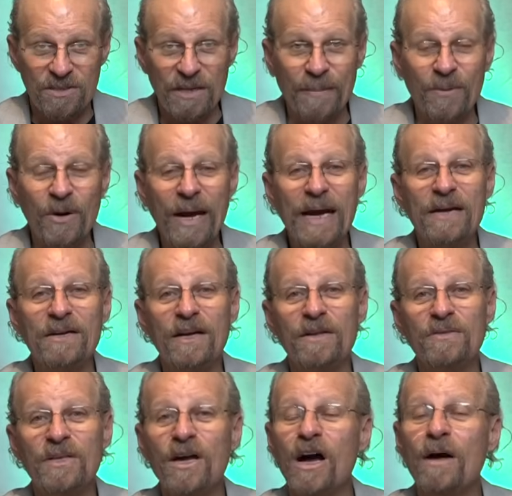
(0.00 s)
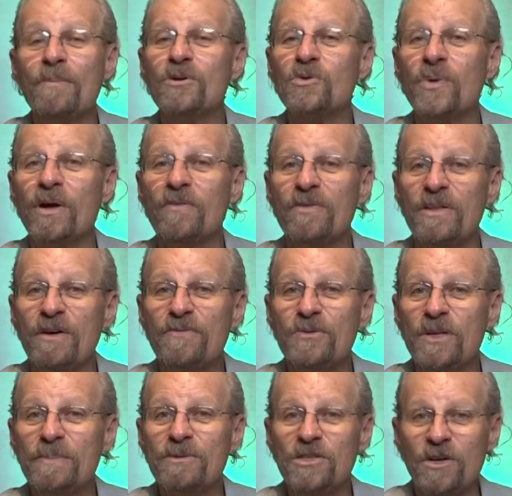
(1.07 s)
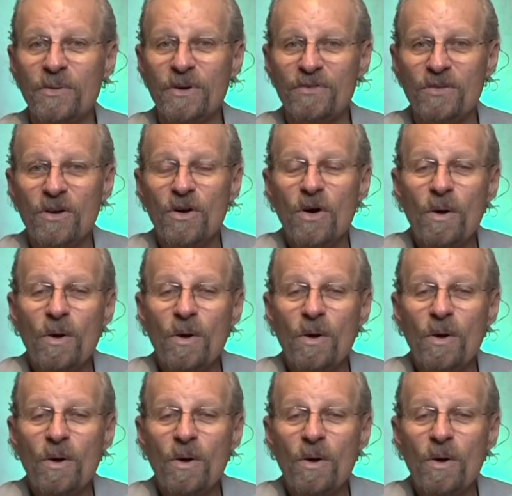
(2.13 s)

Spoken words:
number 8 in the Amitrail of the Nephilim series.